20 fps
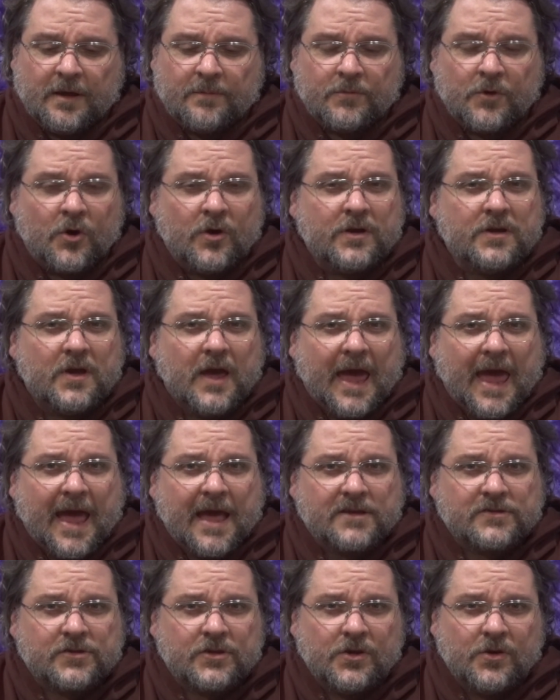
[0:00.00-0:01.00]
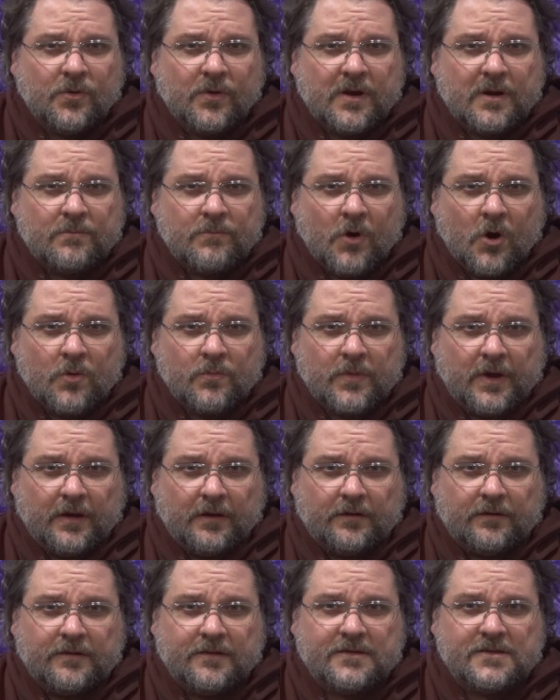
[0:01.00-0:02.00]
I'm going to ask you in a
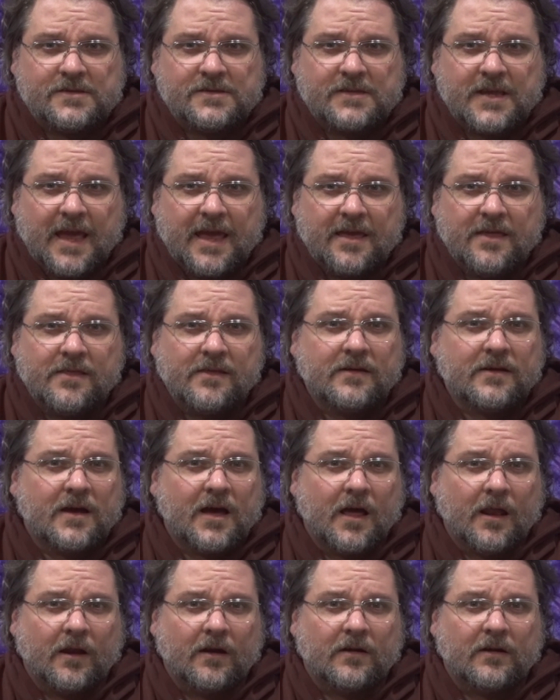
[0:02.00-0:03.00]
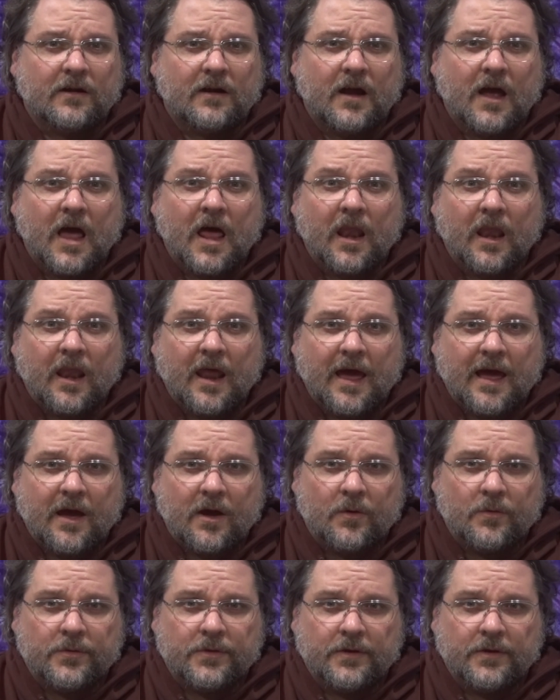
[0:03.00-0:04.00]
moment to say the color aloud.